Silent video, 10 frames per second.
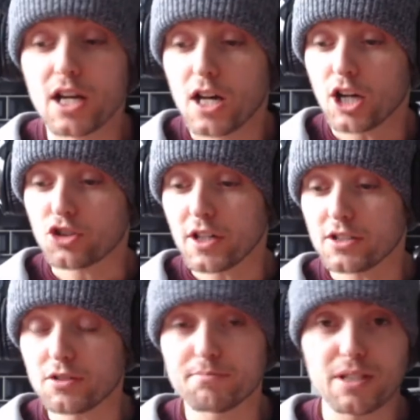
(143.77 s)
I tried
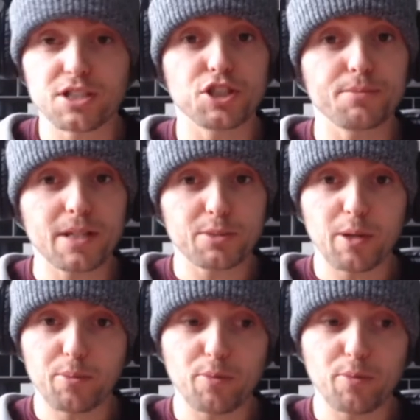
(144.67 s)
to message as many people